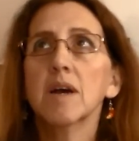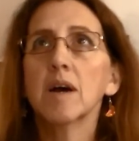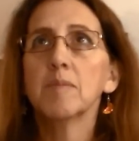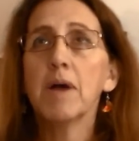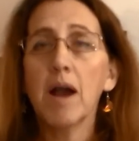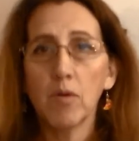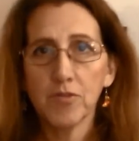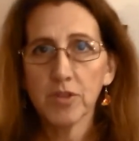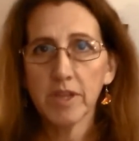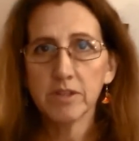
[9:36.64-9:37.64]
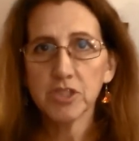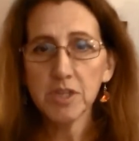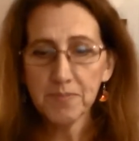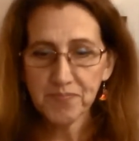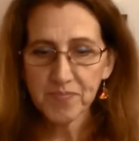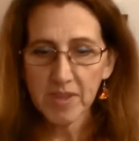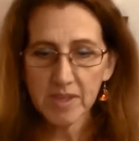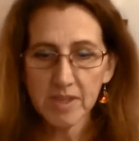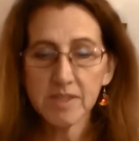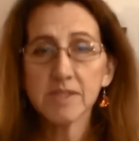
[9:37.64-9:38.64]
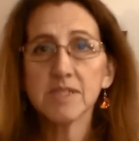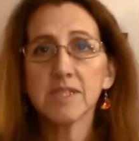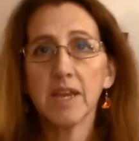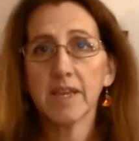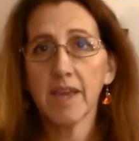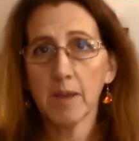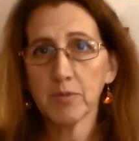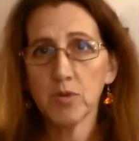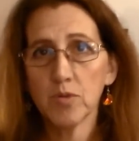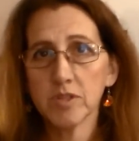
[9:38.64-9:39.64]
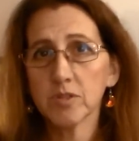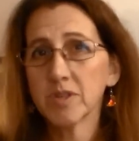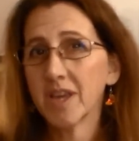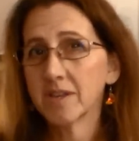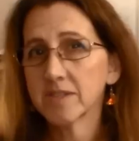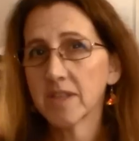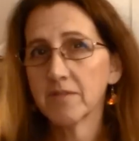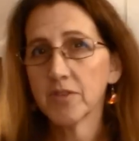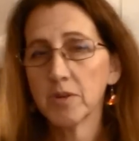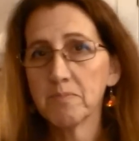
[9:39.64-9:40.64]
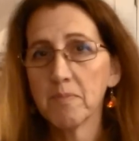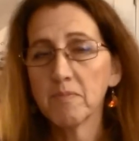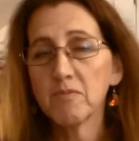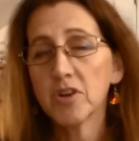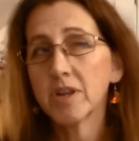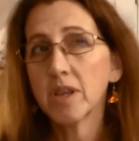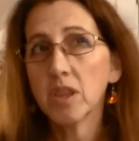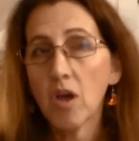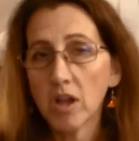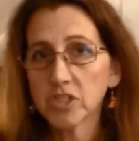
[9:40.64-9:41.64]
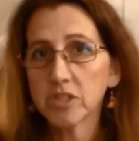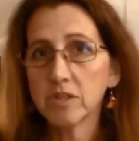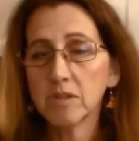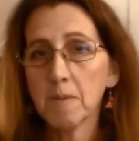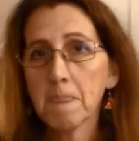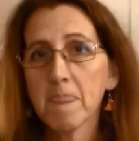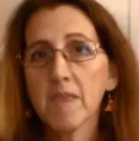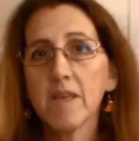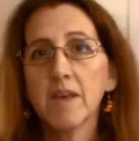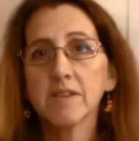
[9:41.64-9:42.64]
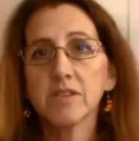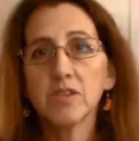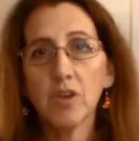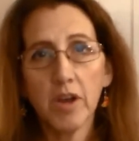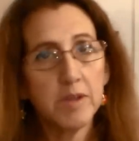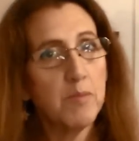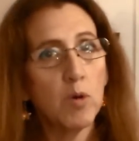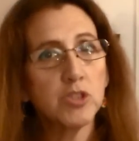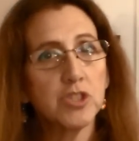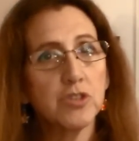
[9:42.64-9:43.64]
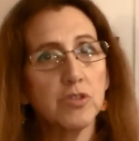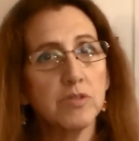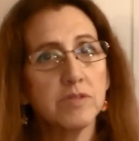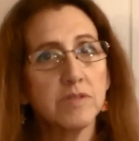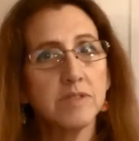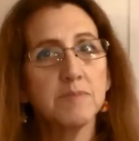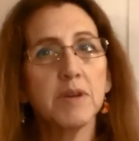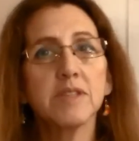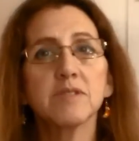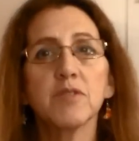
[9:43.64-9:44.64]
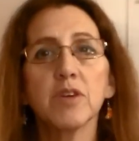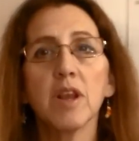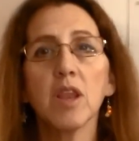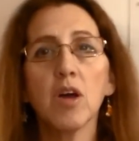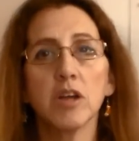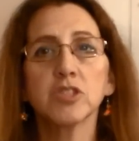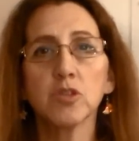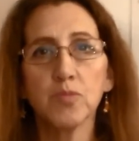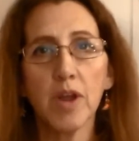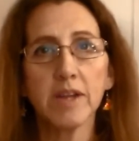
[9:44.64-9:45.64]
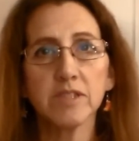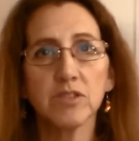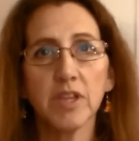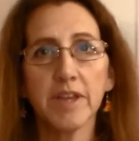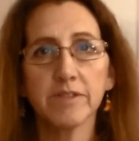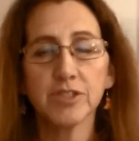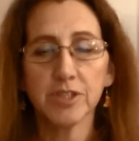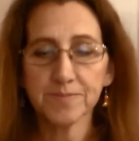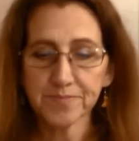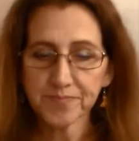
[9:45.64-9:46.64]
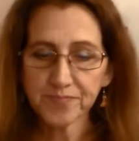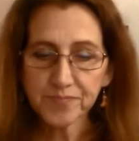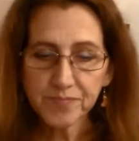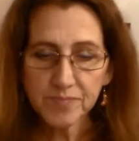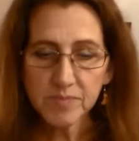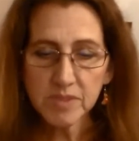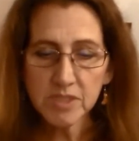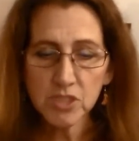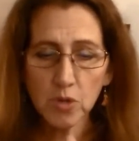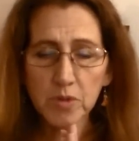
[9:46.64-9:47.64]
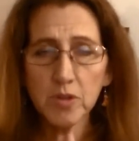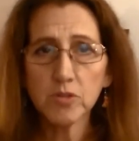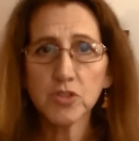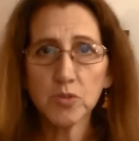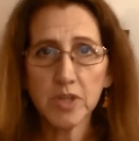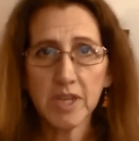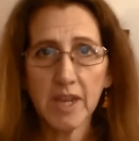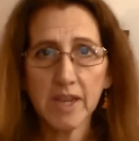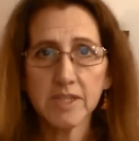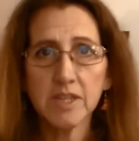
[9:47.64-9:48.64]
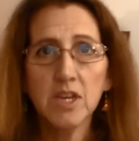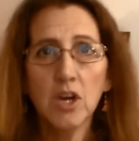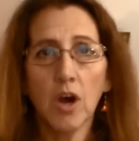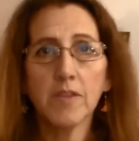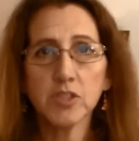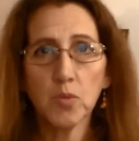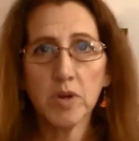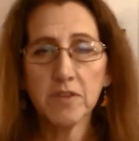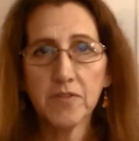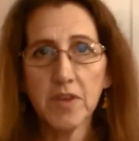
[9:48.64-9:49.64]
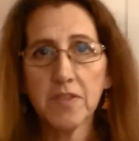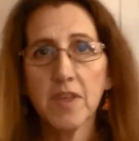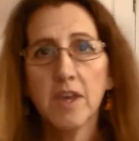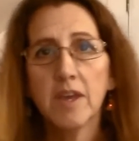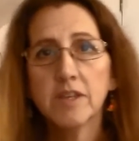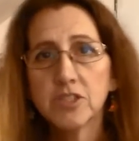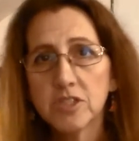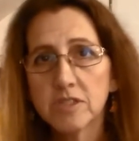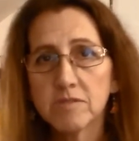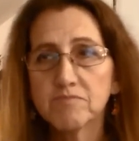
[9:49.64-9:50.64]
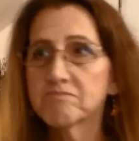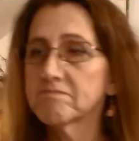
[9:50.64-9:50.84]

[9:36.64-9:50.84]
a powerful energy. It is in the sign of Capricorn. So, again, it's that very, very logical, it's not emotional, but it's very logical, practical energy. So, when those two are connected on the 25th, it just